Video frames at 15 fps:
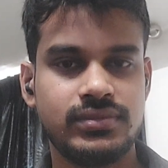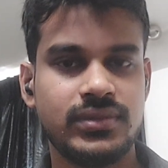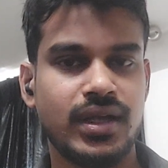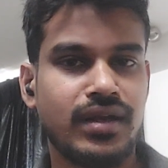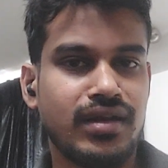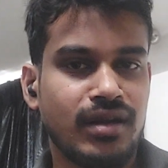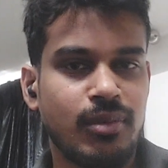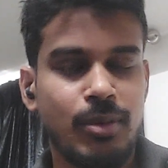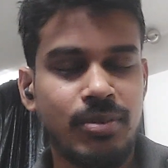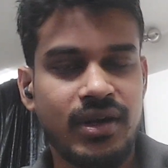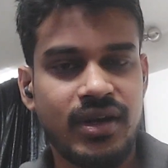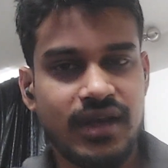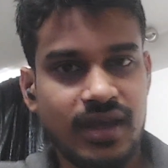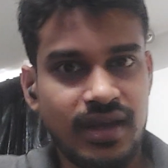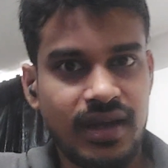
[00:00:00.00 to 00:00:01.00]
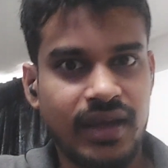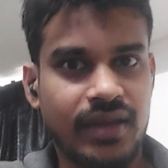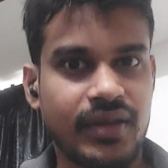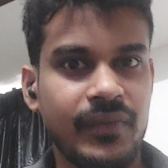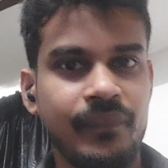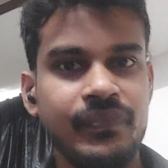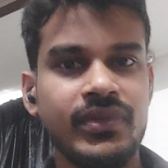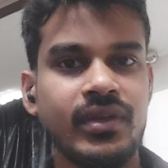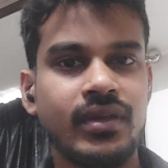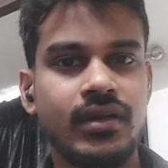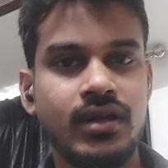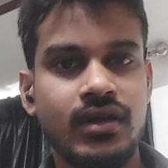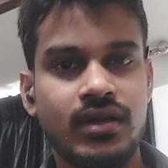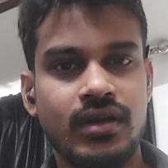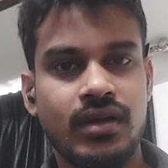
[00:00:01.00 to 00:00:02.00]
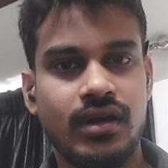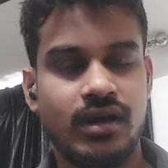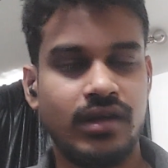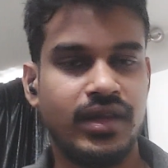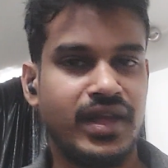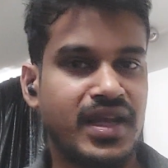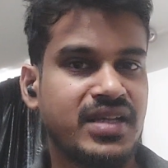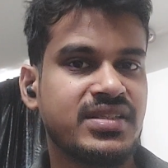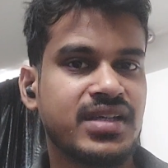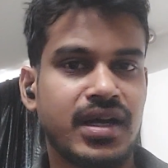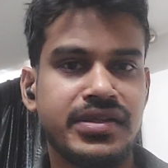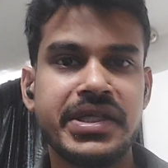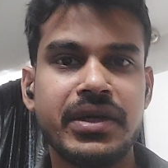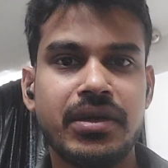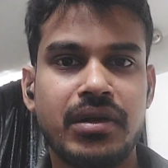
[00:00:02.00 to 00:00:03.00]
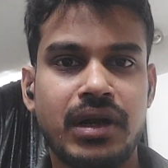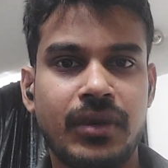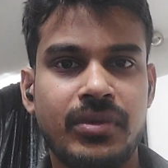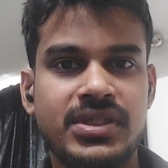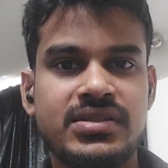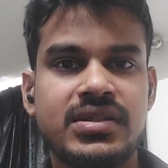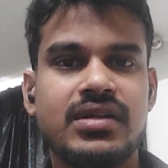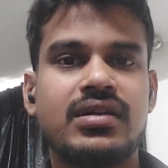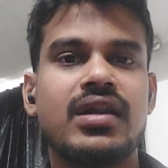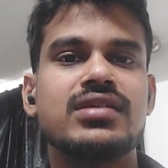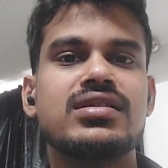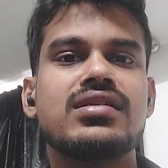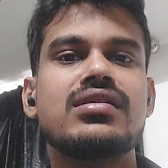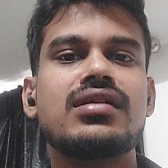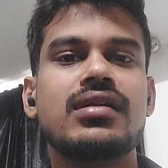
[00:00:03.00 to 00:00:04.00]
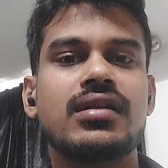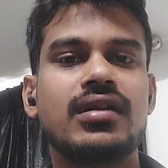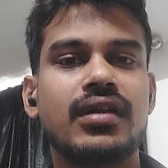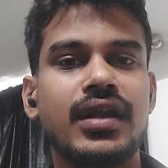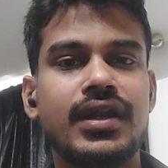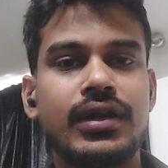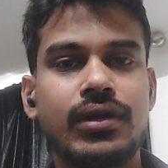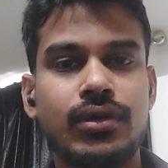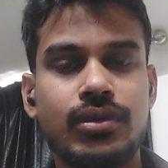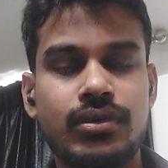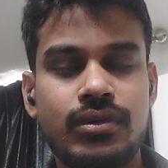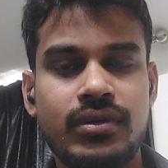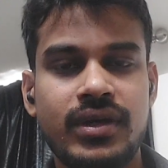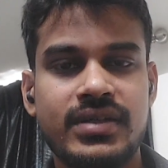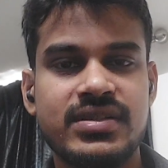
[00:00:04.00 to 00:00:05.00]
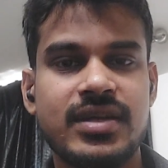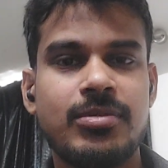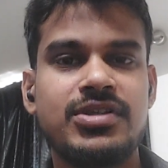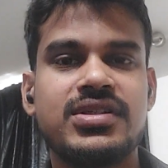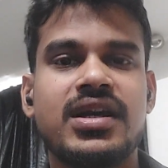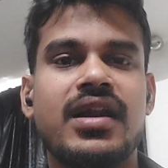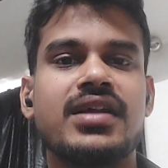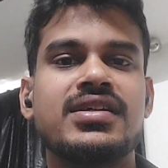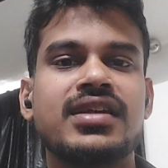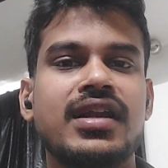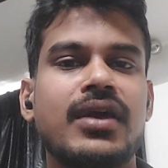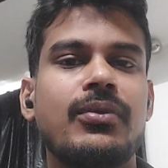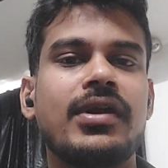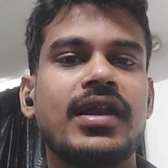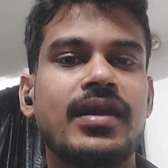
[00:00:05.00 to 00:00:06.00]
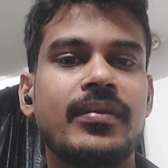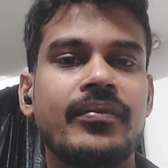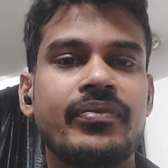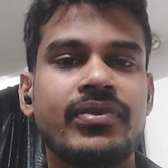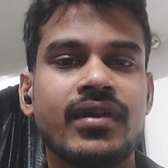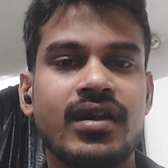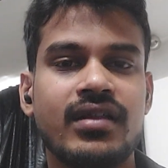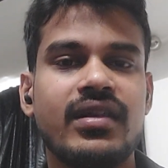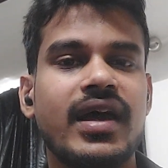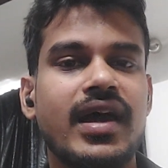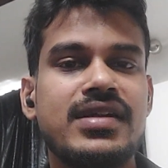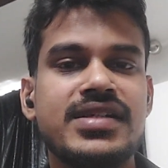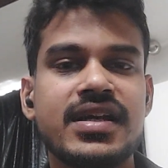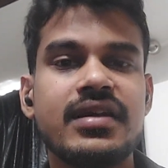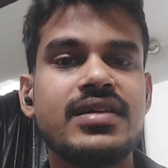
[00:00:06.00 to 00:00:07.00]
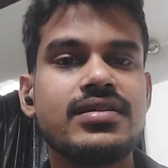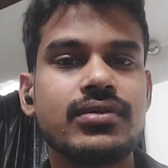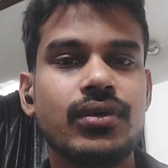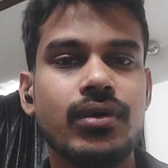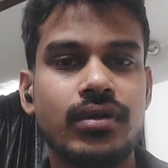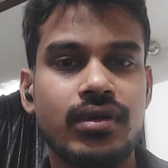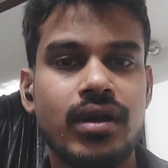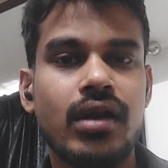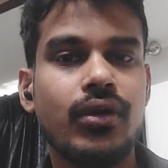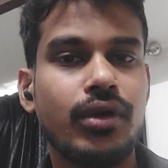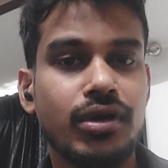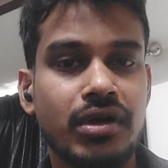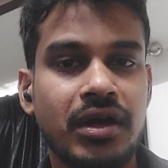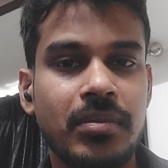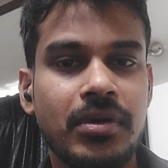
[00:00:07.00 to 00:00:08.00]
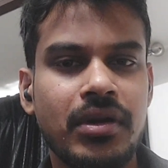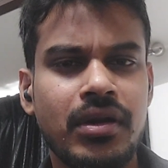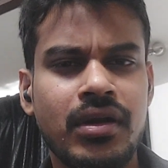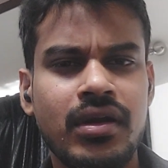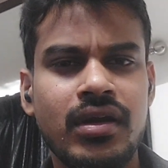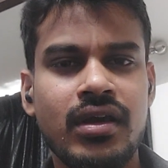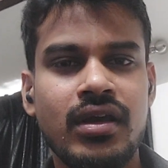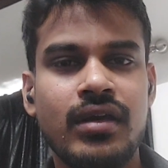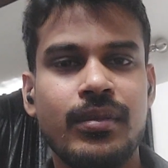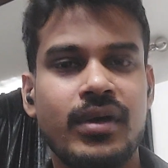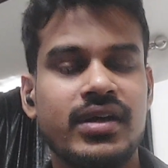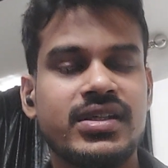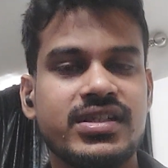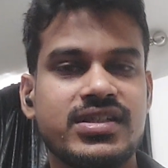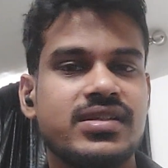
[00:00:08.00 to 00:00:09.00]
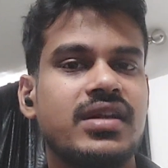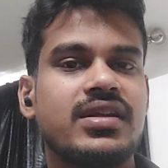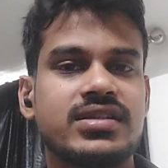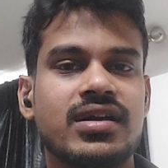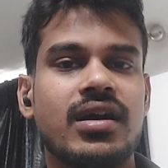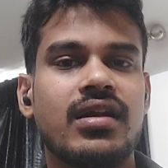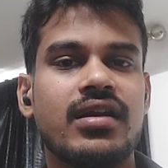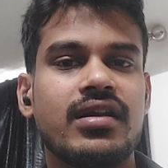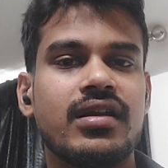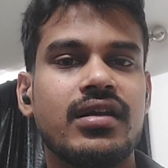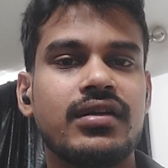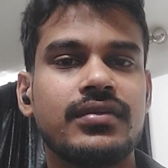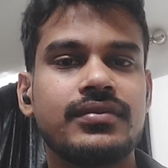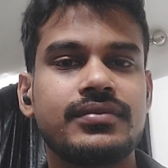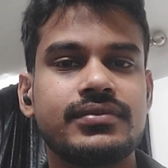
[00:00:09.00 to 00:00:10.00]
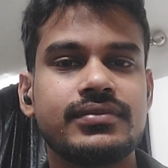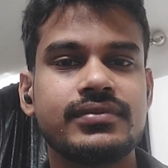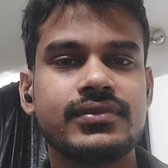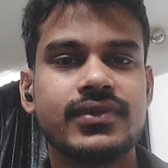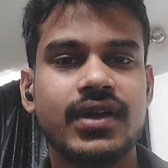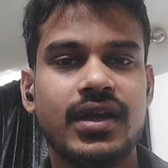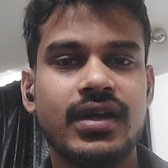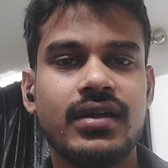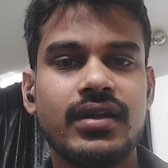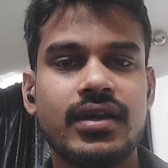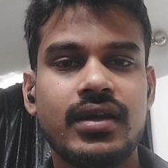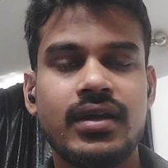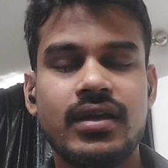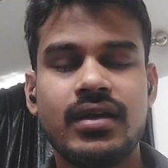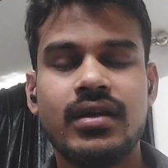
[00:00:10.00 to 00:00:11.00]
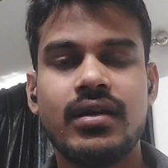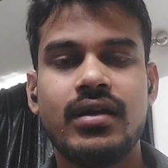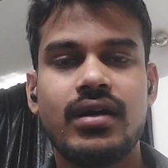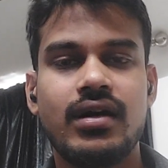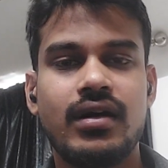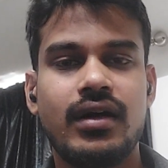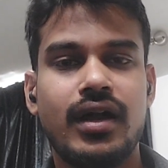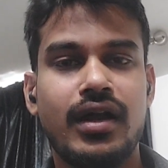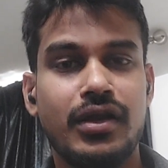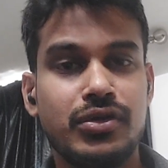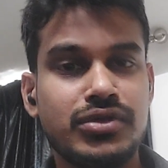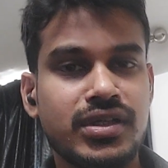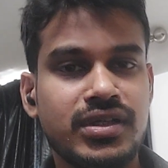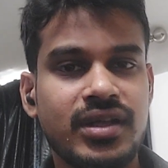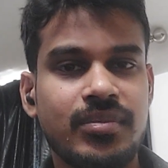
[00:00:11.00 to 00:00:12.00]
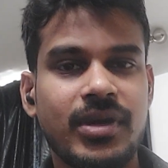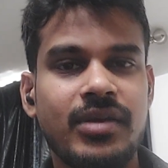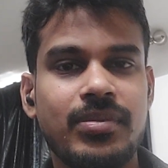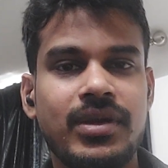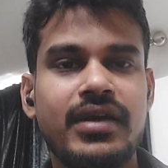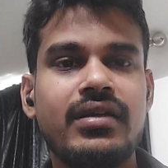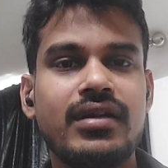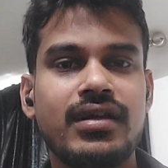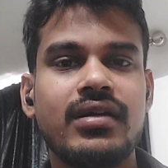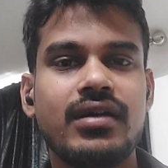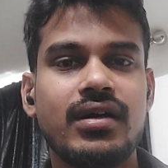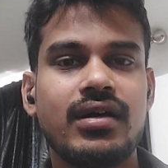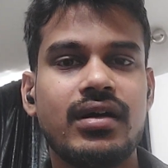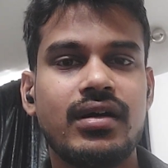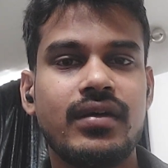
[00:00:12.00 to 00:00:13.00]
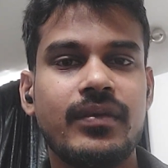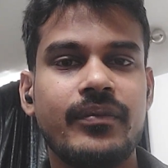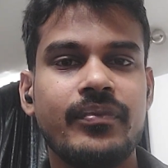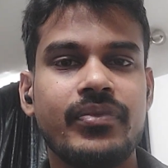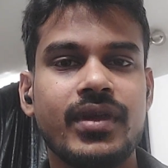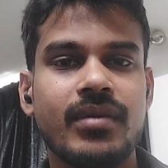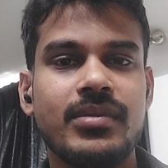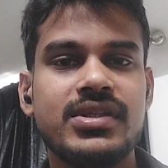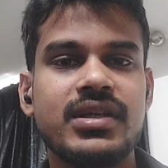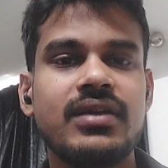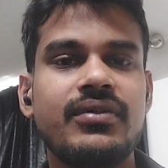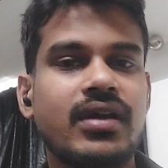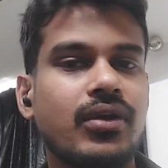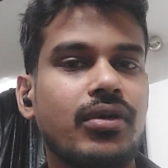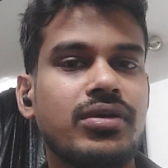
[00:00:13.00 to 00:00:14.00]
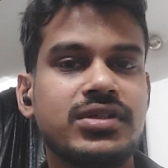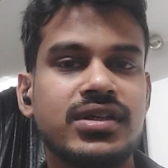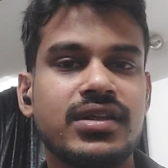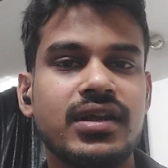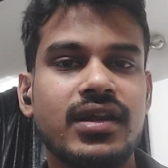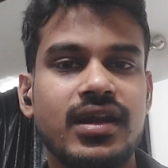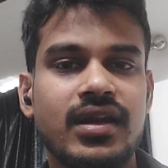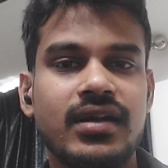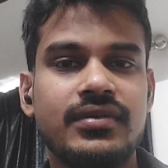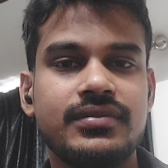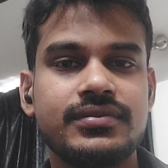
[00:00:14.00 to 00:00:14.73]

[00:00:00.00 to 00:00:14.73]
And remember here, like the next consequent request doesn't need to establish a connection every time. The handshake is not going to happen because it is already done, right? And using that pipeline, basically we are going to send the data